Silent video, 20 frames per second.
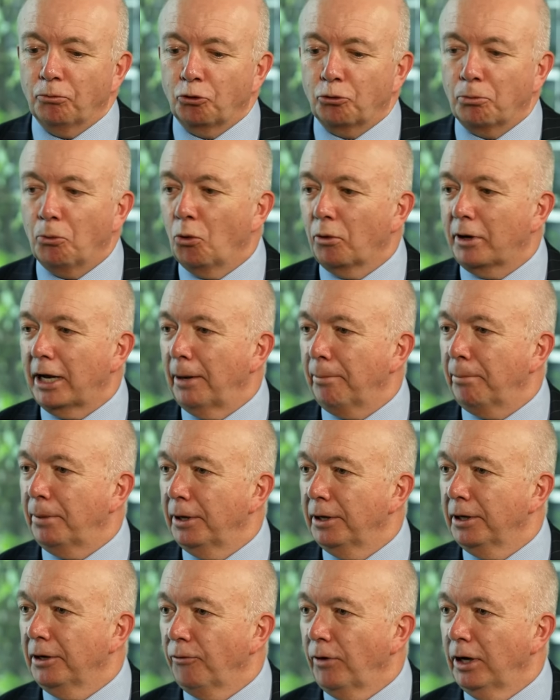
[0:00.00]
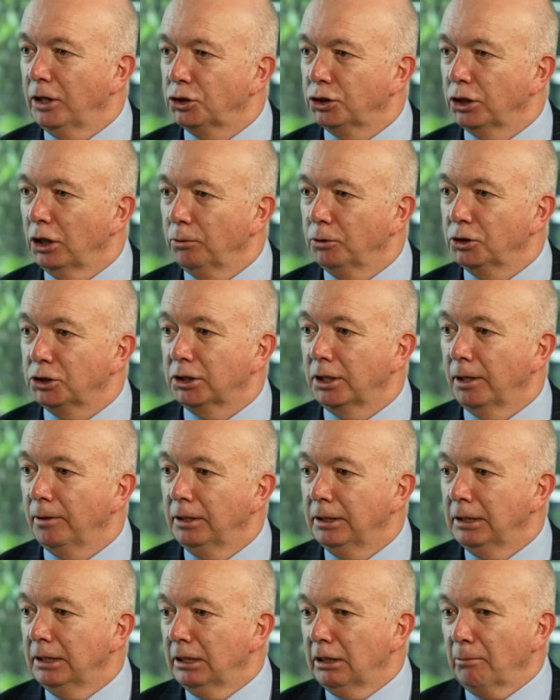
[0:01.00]
the small cap PE ratio is at
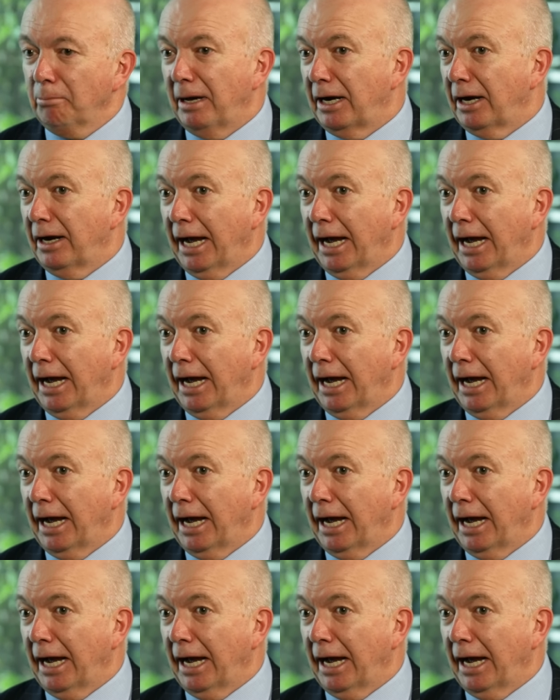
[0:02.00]
about